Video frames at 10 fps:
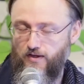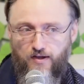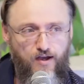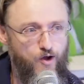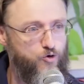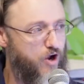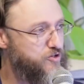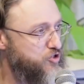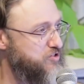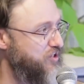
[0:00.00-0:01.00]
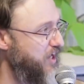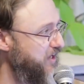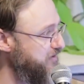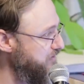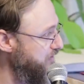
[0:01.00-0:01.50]
Oh, gracious
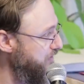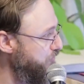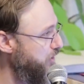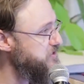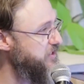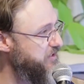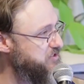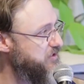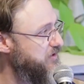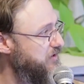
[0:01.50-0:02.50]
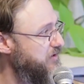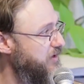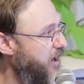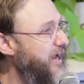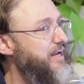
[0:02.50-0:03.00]
King, President,
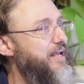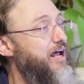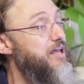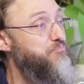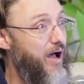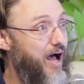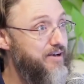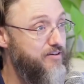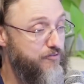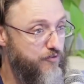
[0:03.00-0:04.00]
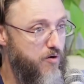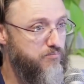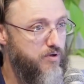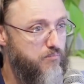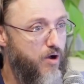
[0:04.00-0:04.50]
I need a pardon
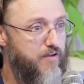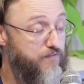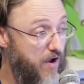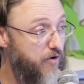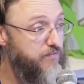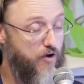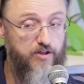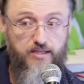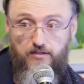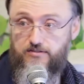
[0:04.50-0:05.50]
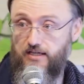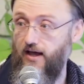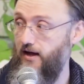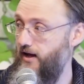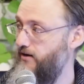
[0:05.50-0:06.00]
from my very, very guilty
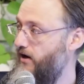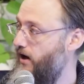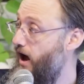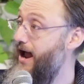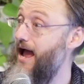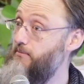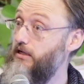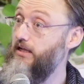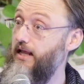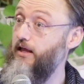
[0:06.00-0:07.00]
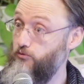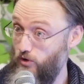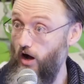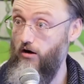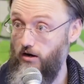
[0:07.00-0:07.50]
heart. I am clearly
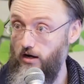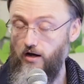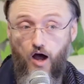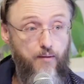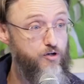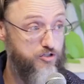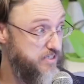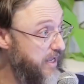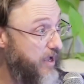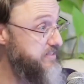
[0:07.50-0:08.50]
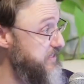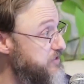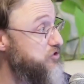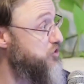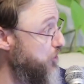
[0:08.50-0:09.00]
wrong. I'm not saying I
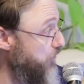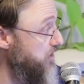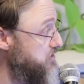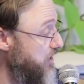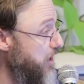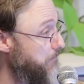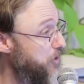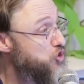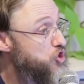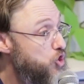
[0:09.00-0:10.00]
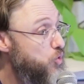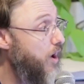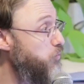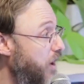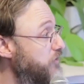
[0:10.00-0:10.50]
didn't do it, but you
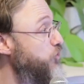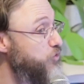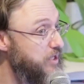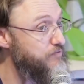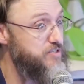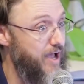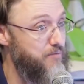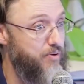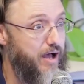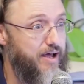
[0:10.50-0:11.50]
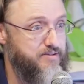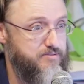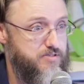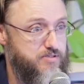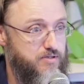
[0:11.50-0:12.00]
are one who gives out pardons.